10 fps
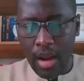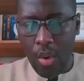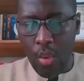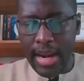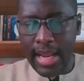
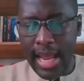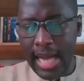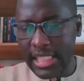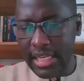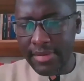When they
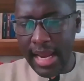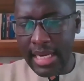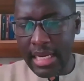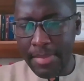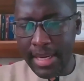achieved their
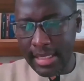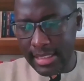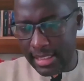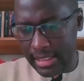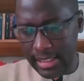
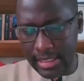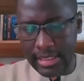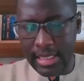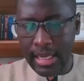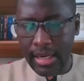
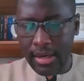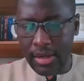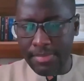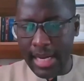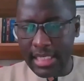independences,
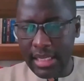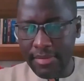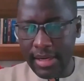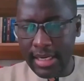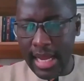
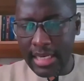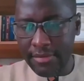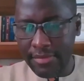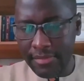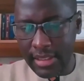respectively in
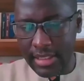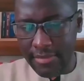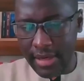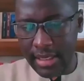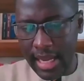
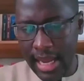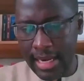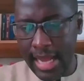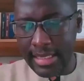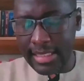1957 and
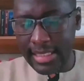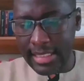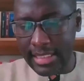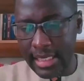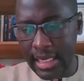
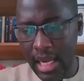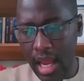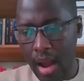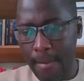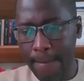1960,
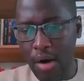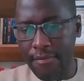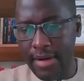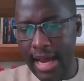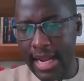
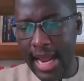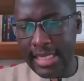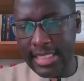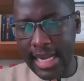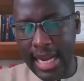both Ghana
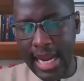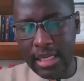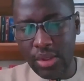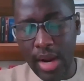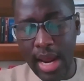and
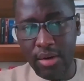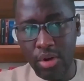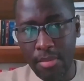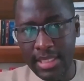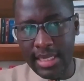Senegal tried to
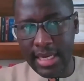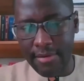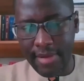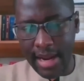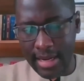
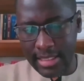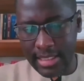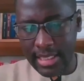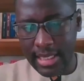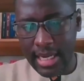domesticate
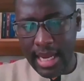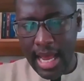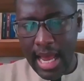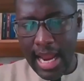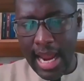finance.
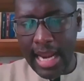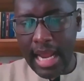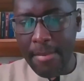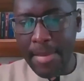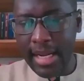
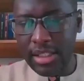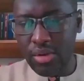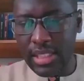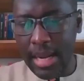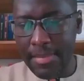Ghana managed
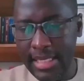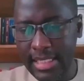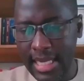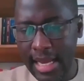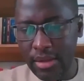to some
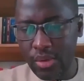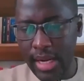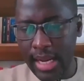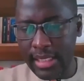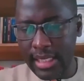extent to
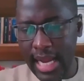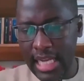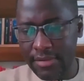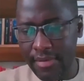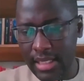
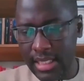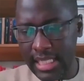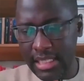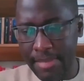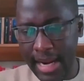indigenize further
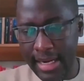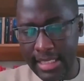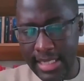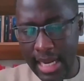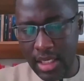its banking
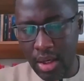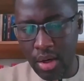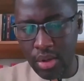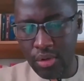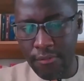sector
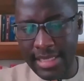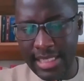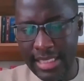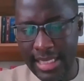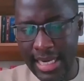to
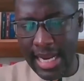facilitate